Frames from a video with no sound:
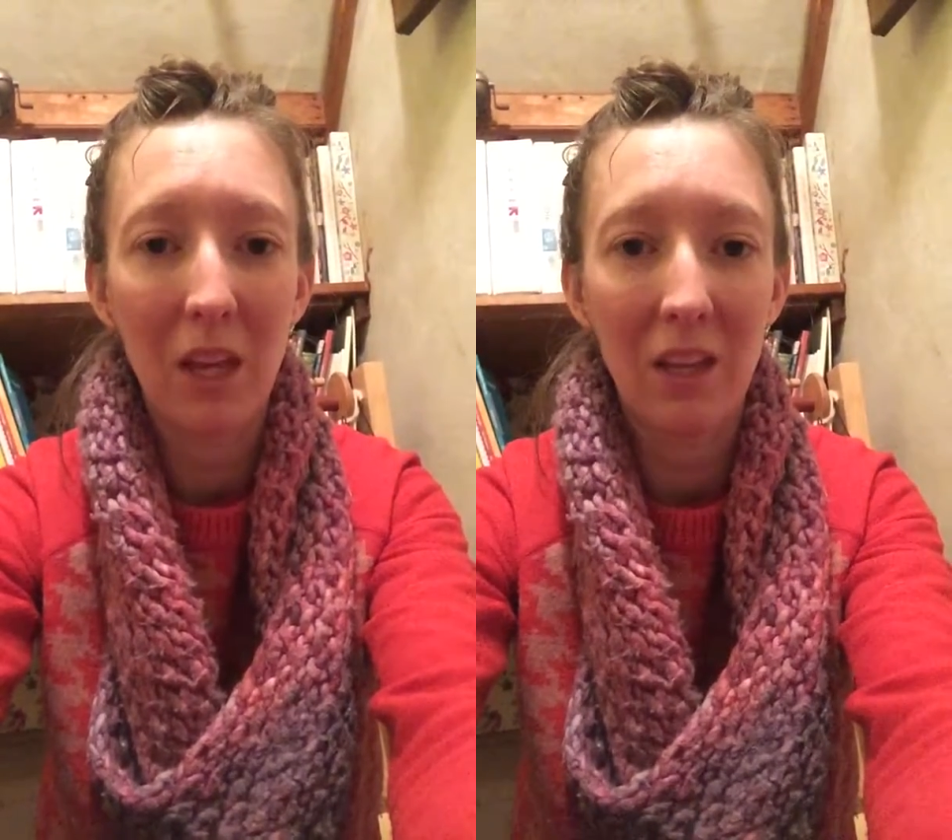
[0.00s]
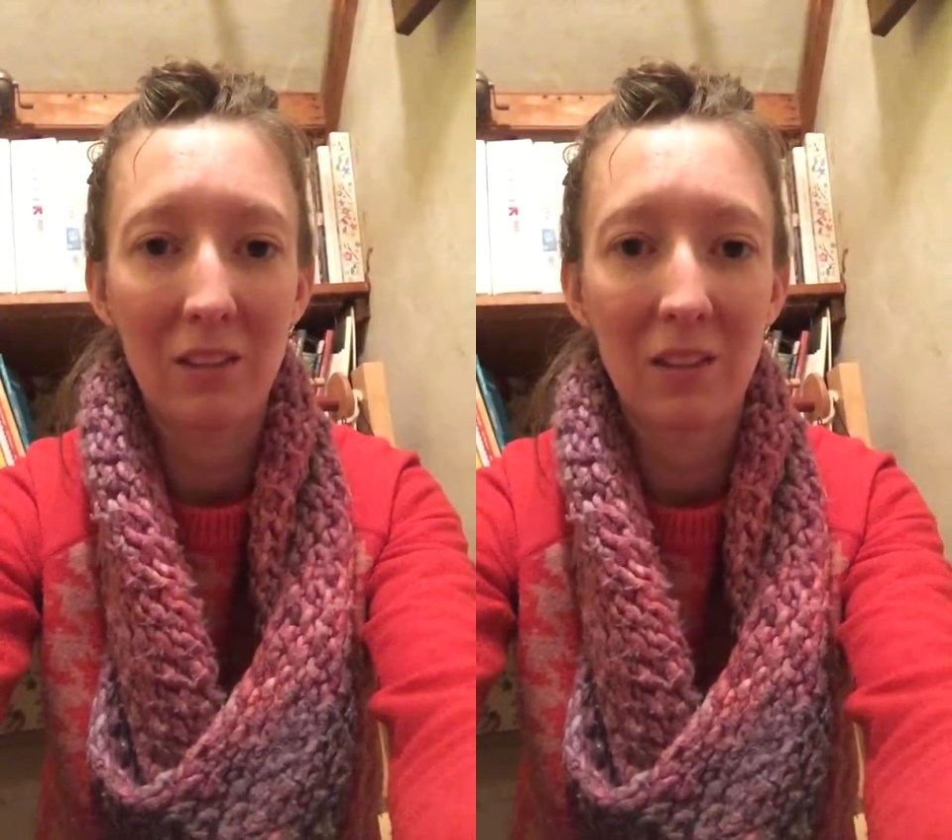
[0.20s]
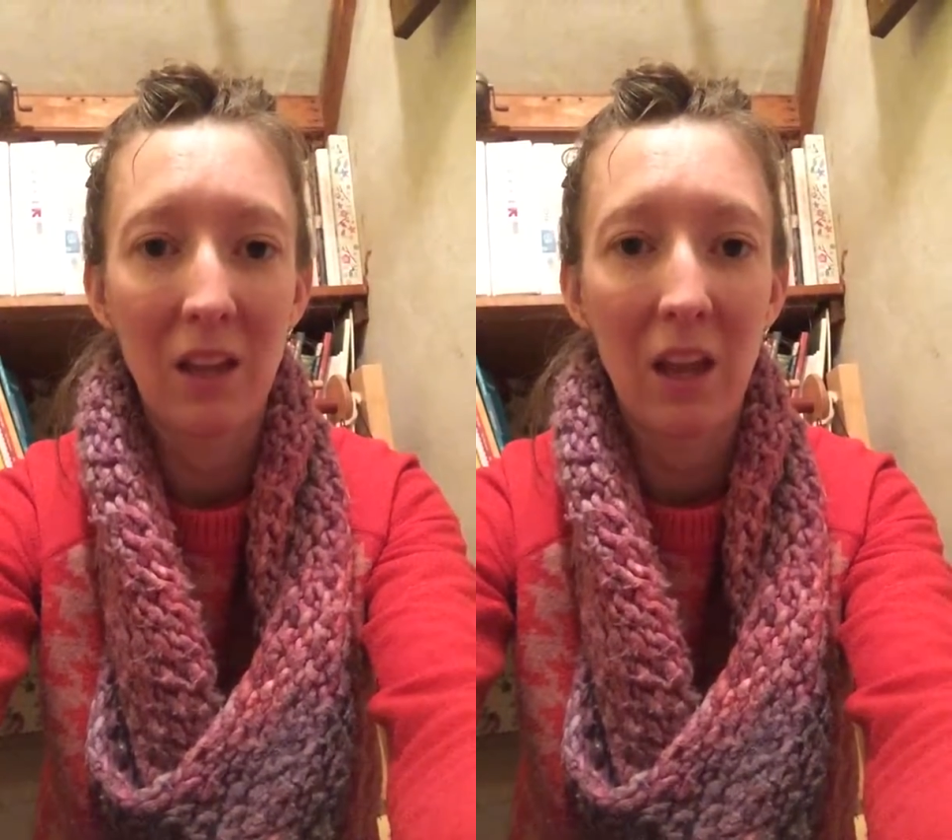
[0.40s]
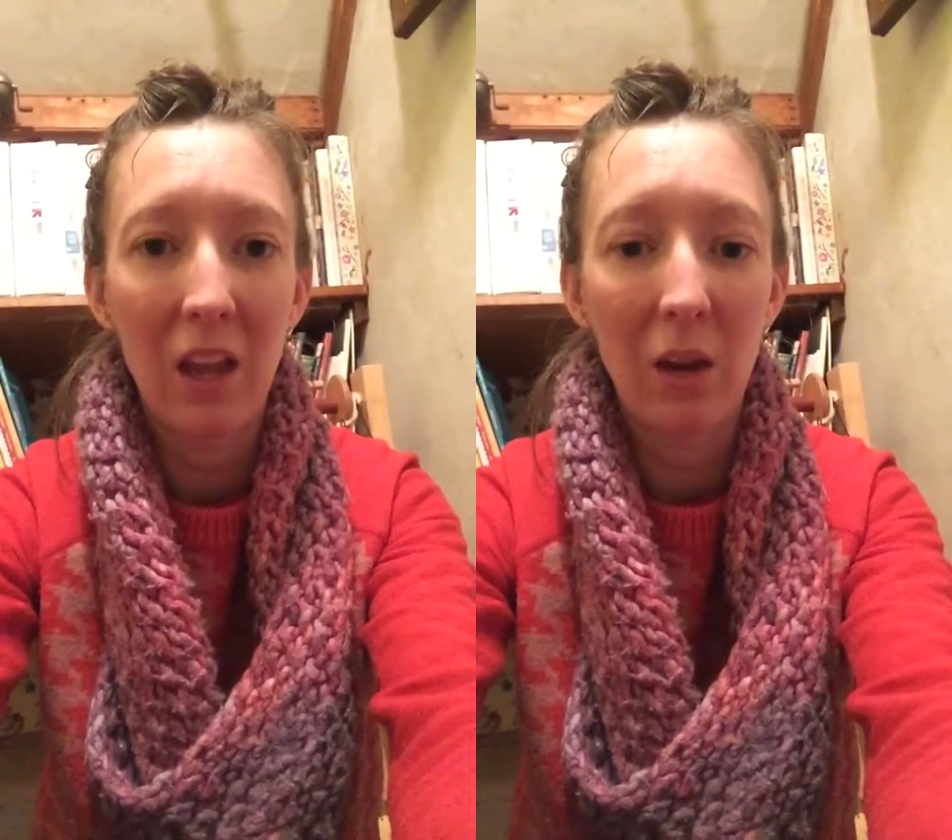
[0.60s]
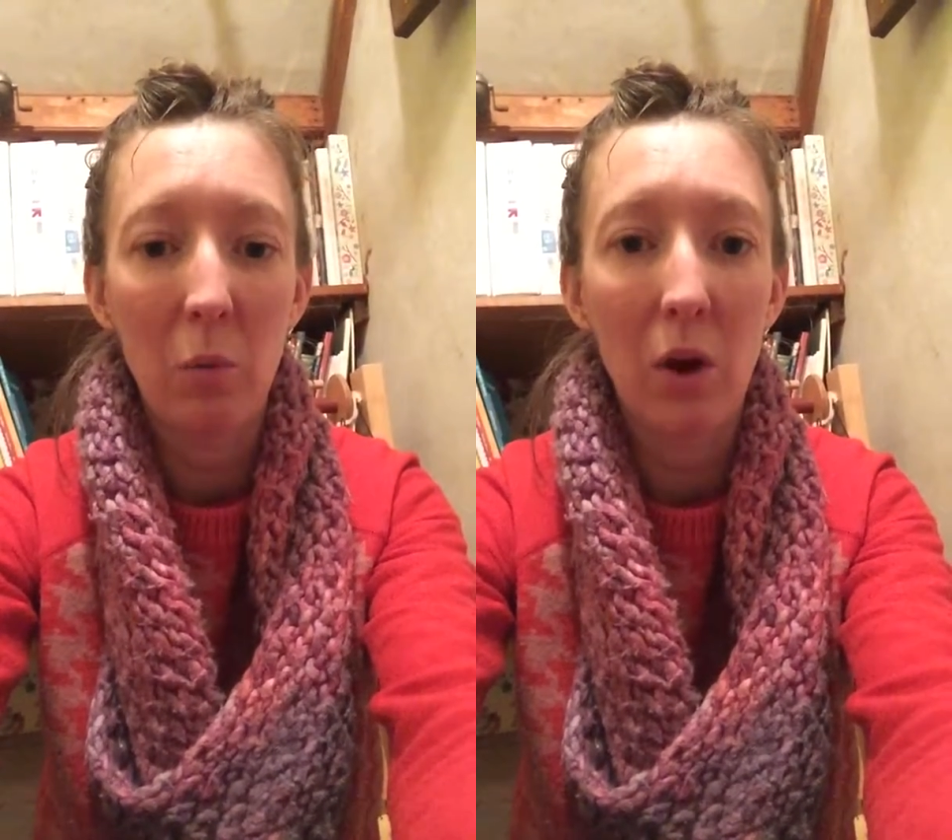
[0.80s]
is
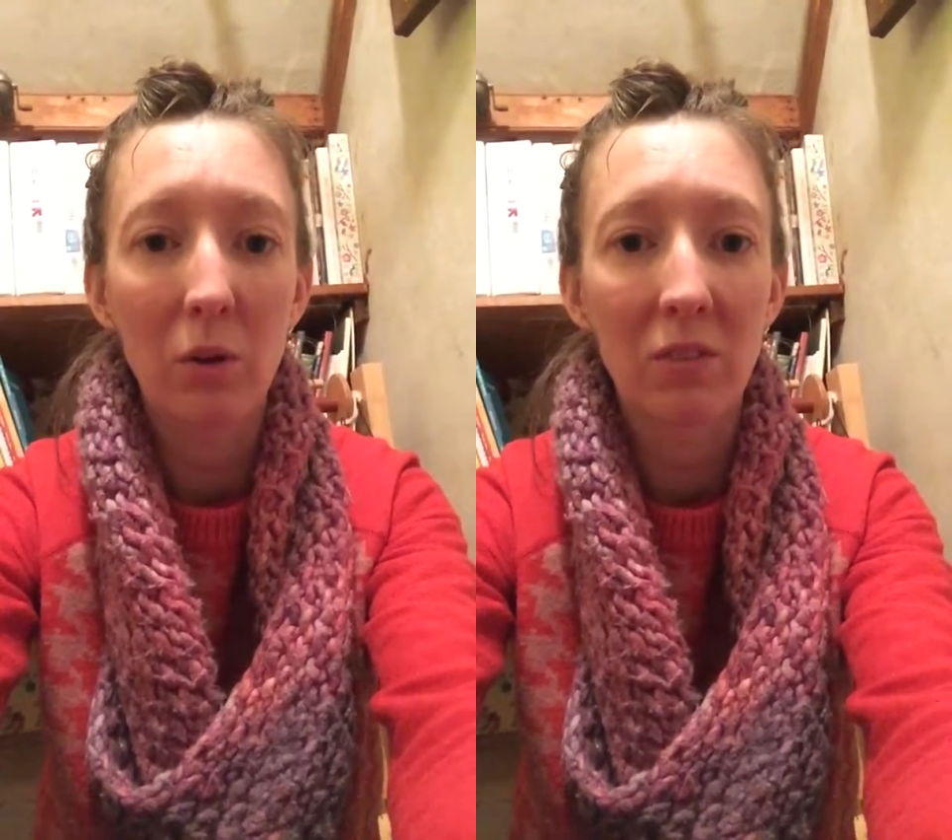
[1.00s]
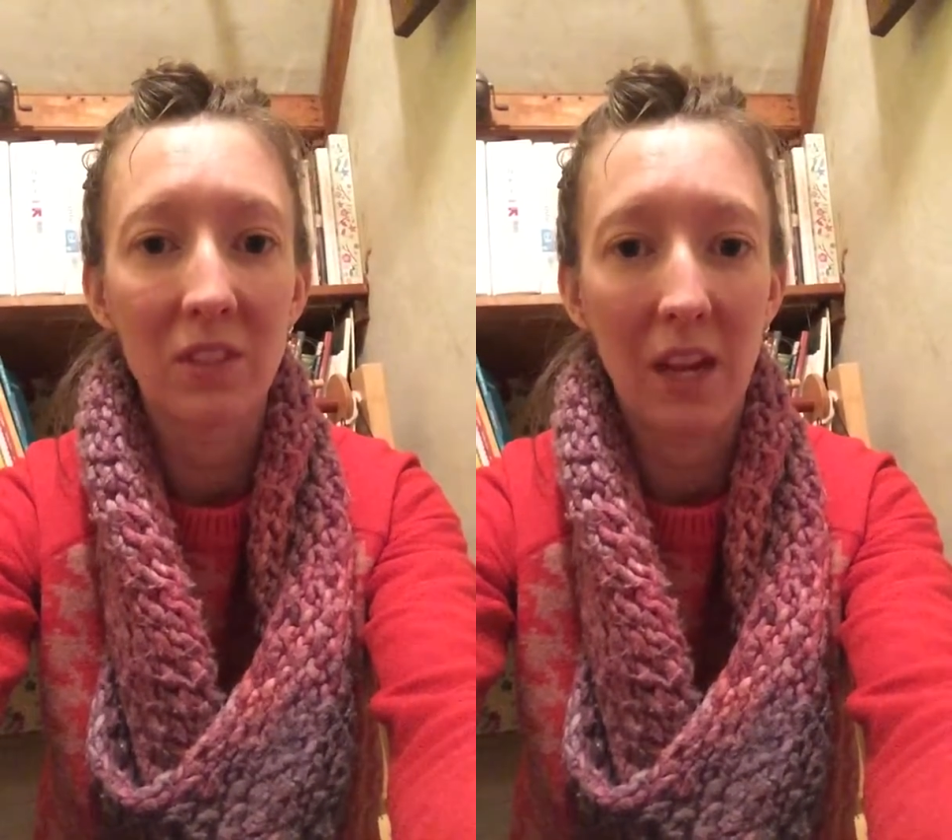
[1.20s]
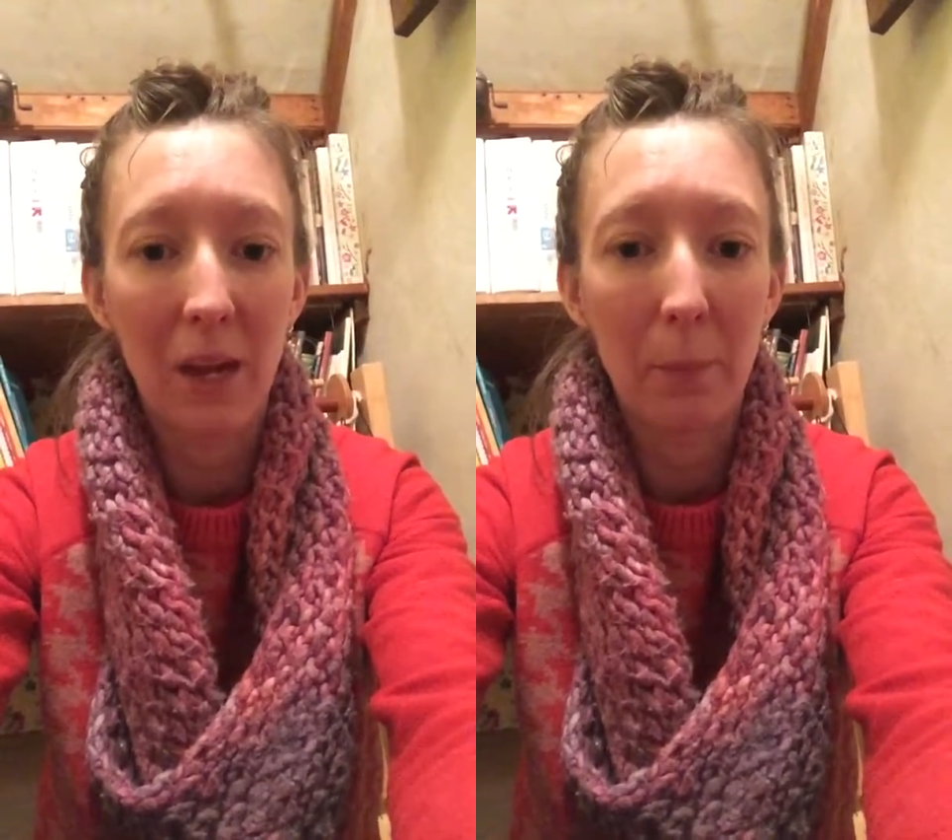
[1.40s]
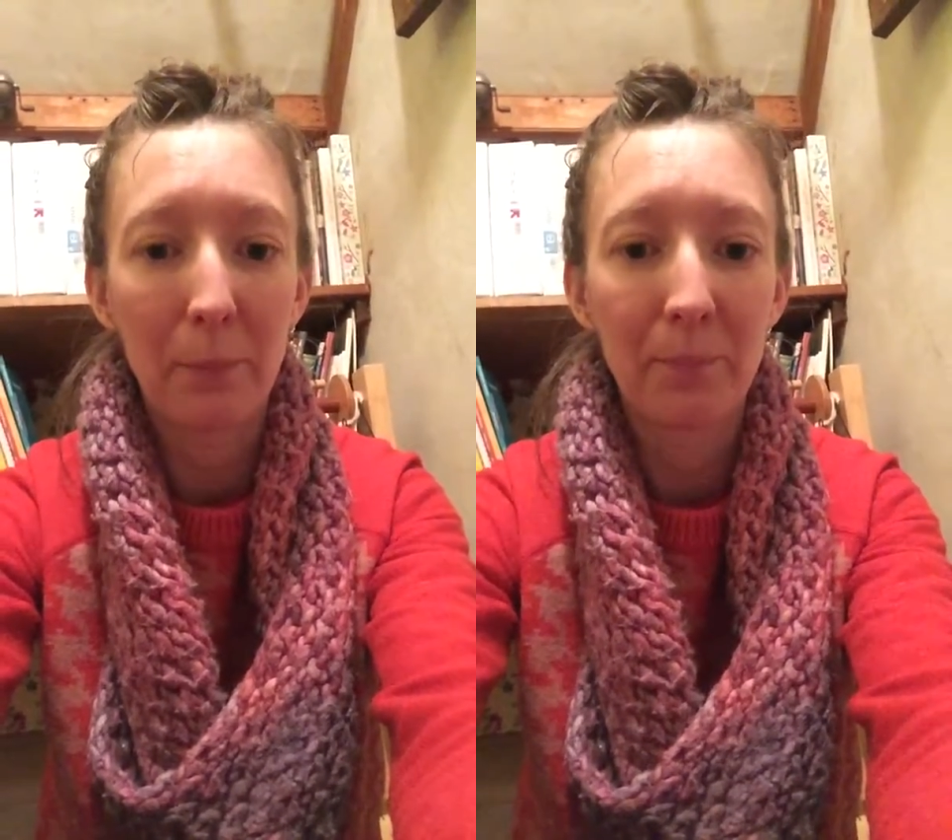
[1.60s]
in a Waldorf setting.